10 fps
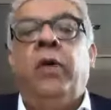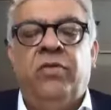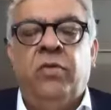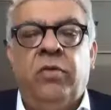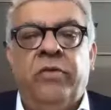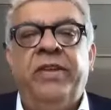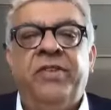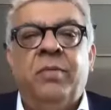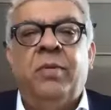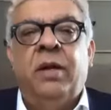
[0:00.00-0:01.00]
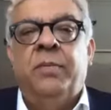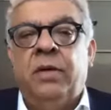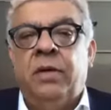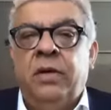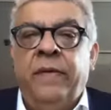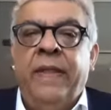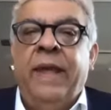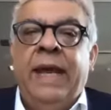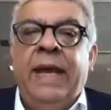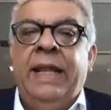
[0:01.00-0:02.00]
so reasonable number.
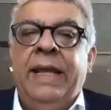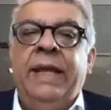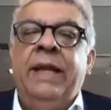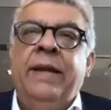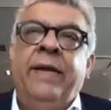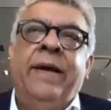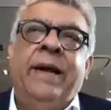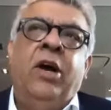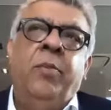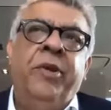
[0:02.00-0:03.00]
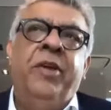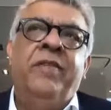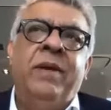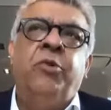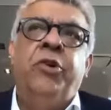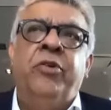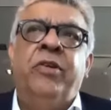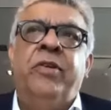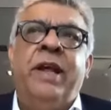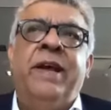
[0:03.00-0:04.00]
And then how many of them would
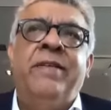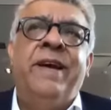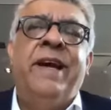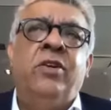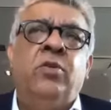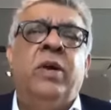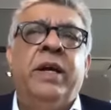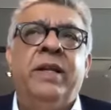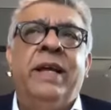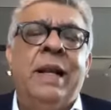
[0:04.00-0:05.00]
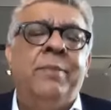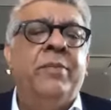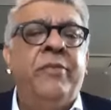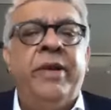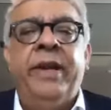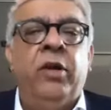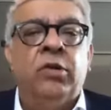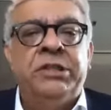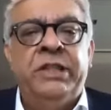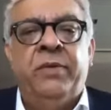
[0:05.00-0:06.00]
you have had to either help them
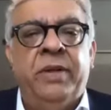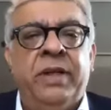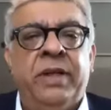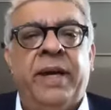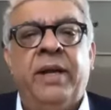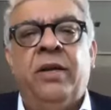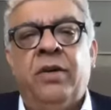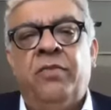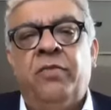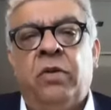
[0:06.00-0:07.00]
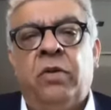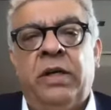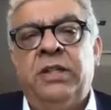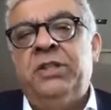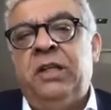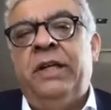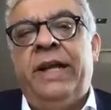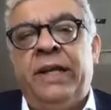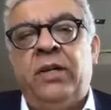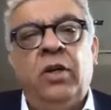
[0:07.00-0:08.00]
renegotiate with their bankers for additional
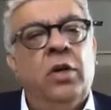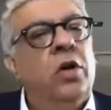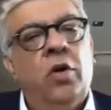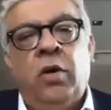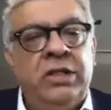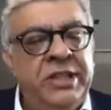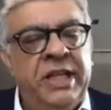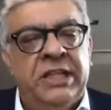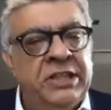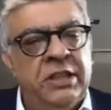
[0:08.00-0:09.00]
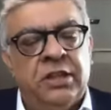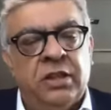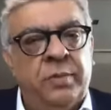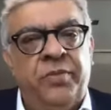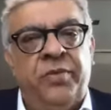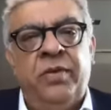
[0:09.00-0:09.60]
debt or change in terms?